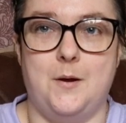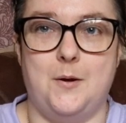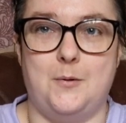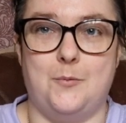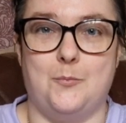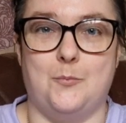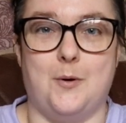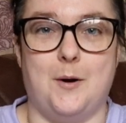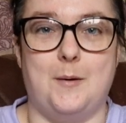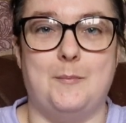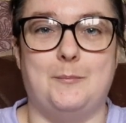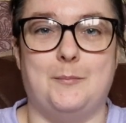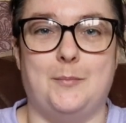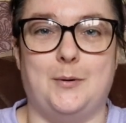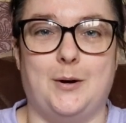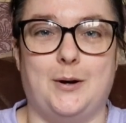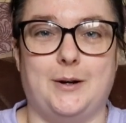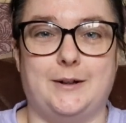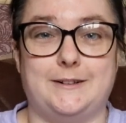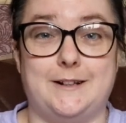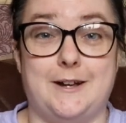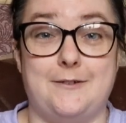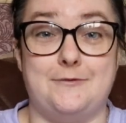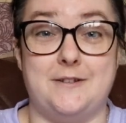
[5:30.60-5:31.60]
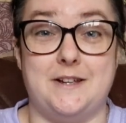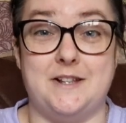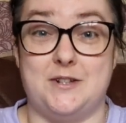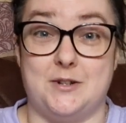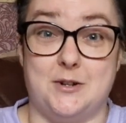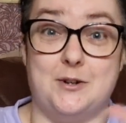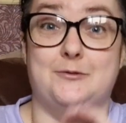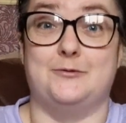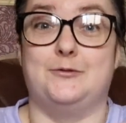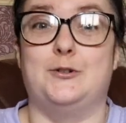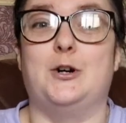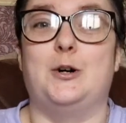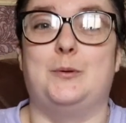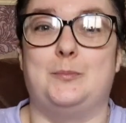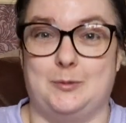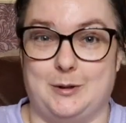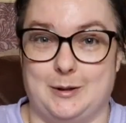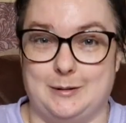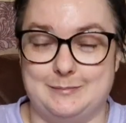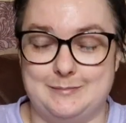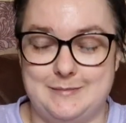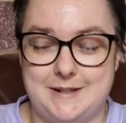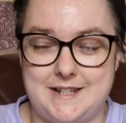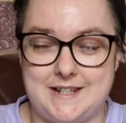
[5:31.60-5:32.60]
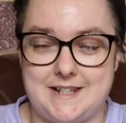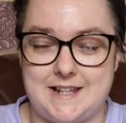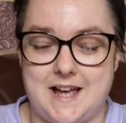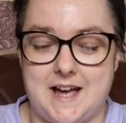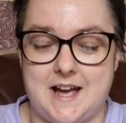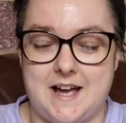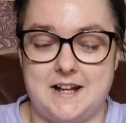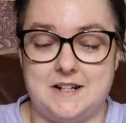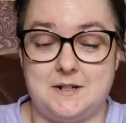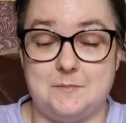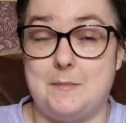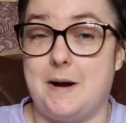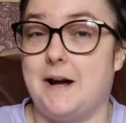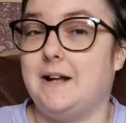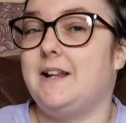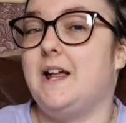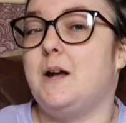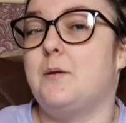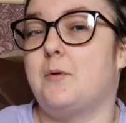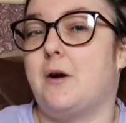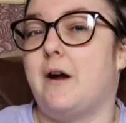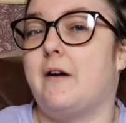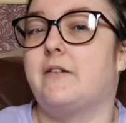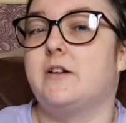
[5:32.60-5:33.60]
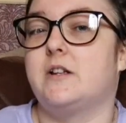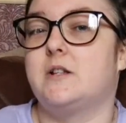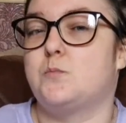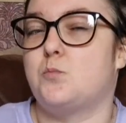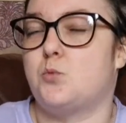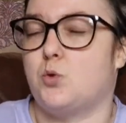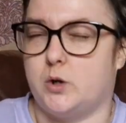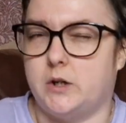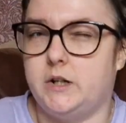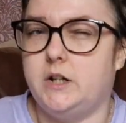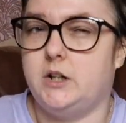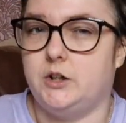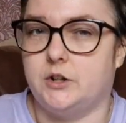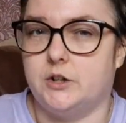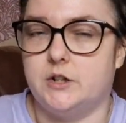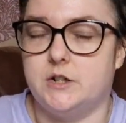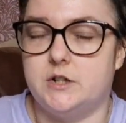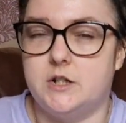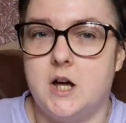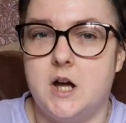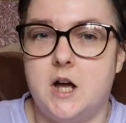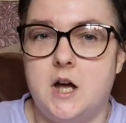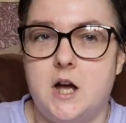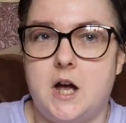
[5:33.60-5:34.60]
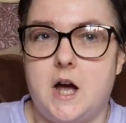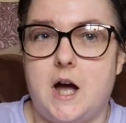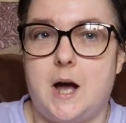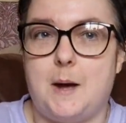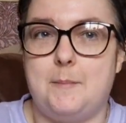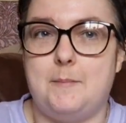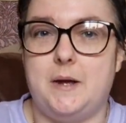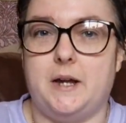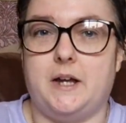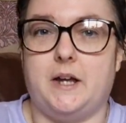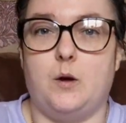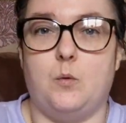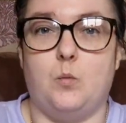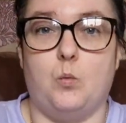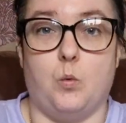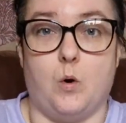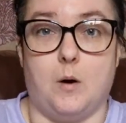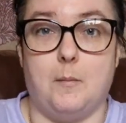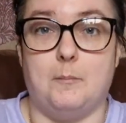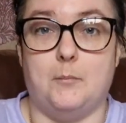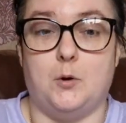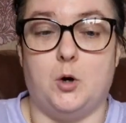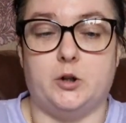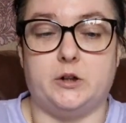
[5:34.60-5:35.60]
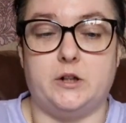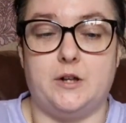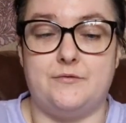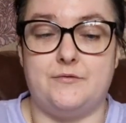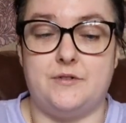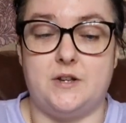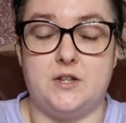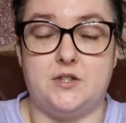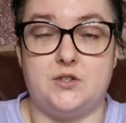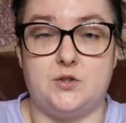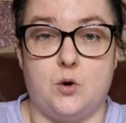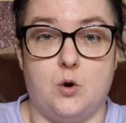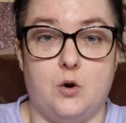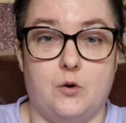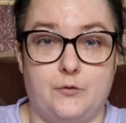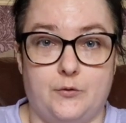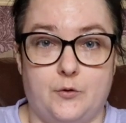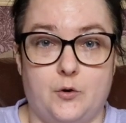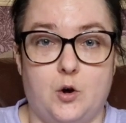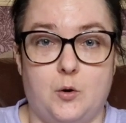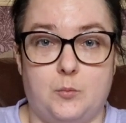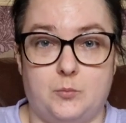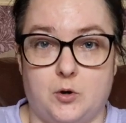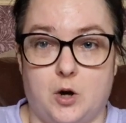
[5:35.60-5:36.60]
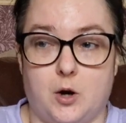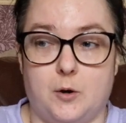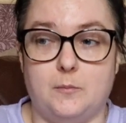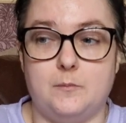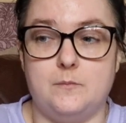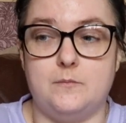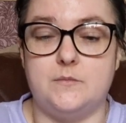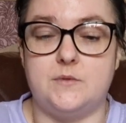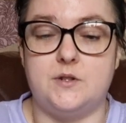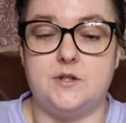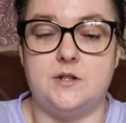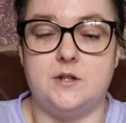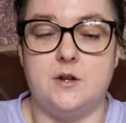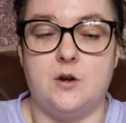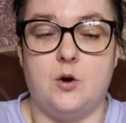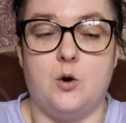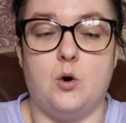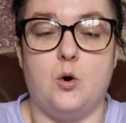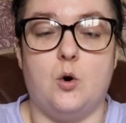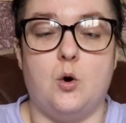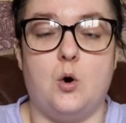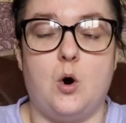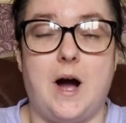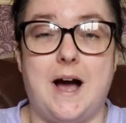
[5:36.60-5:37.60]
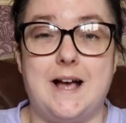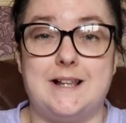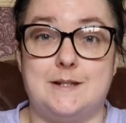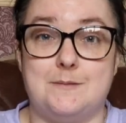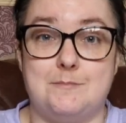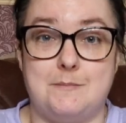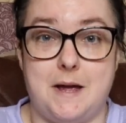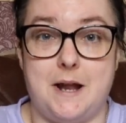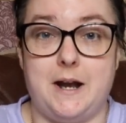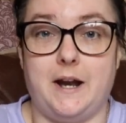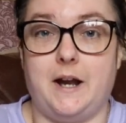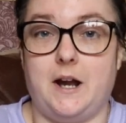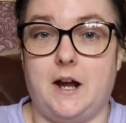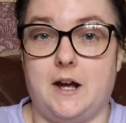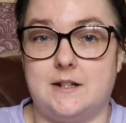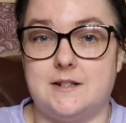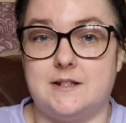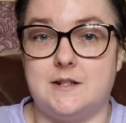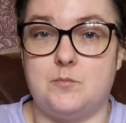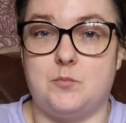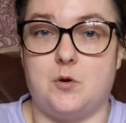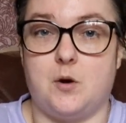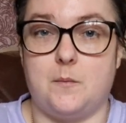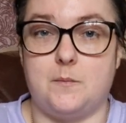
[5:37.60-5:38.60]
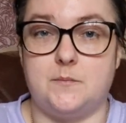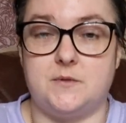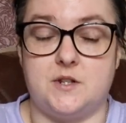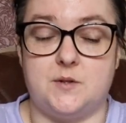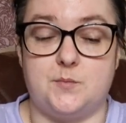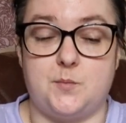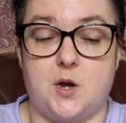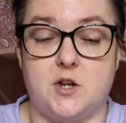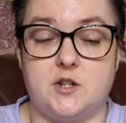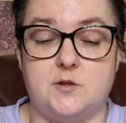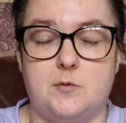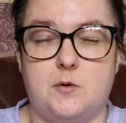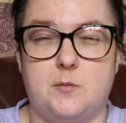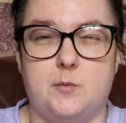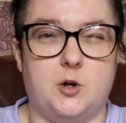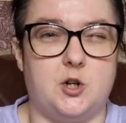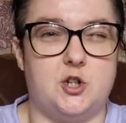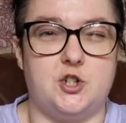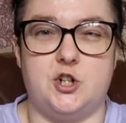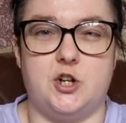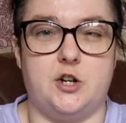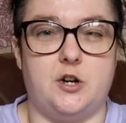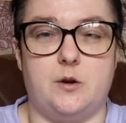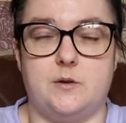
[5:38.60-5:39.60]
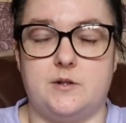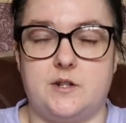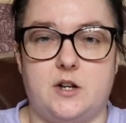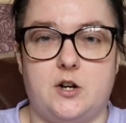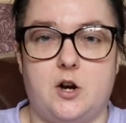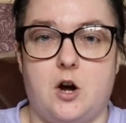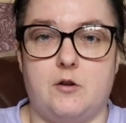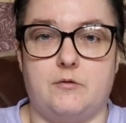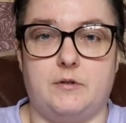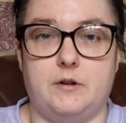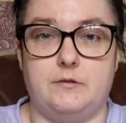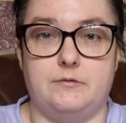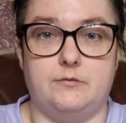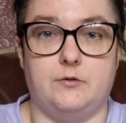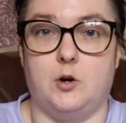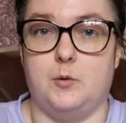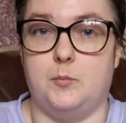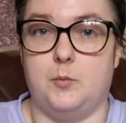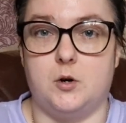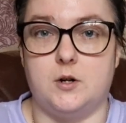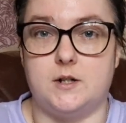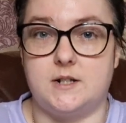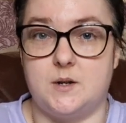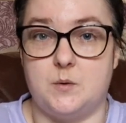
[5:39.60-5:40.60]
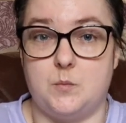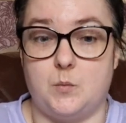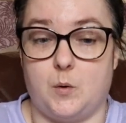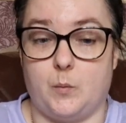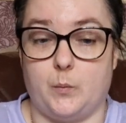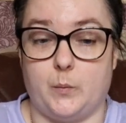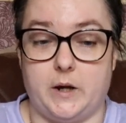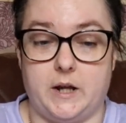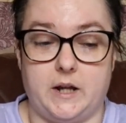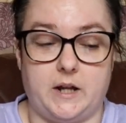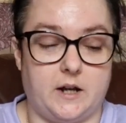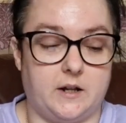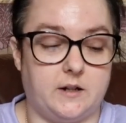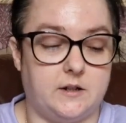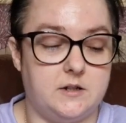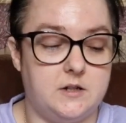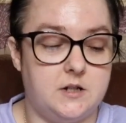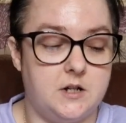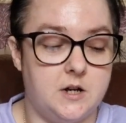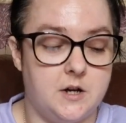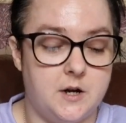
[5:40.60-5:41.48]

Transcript: one book that fits all 4 prompts. And my librarian's pretty good at picking one book that fits all 4 prompts, or as many as the prompts as possible, because she knows I can't read 4 books in one weekend.